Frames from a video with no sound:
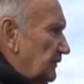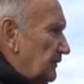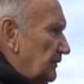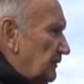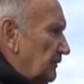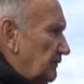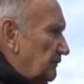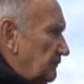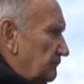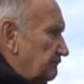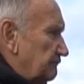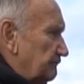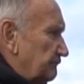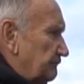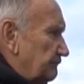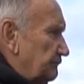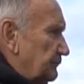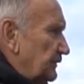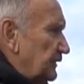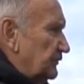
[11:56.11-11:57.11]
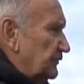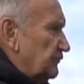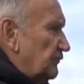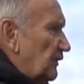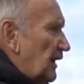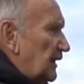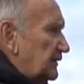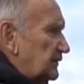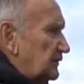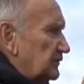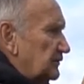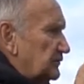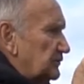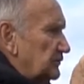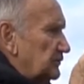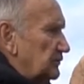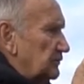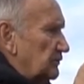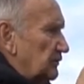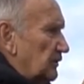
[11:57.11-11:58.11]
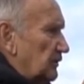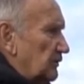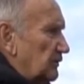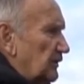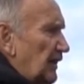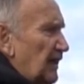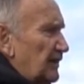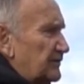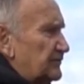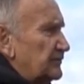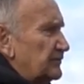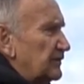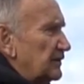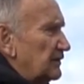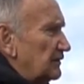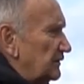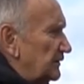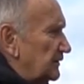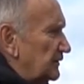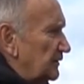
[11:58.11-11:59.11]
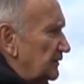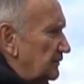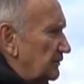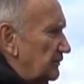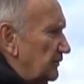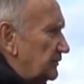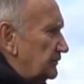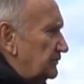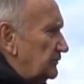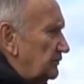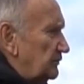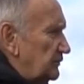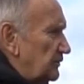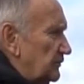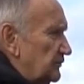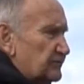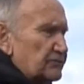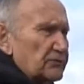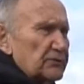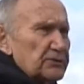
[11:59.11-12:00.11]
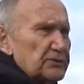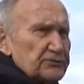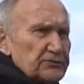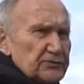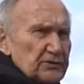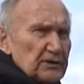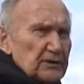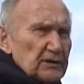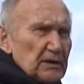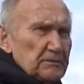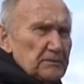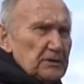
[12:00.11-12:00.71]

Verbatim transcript: you'll be attracted to or accidentally get hooked to your squid jig. I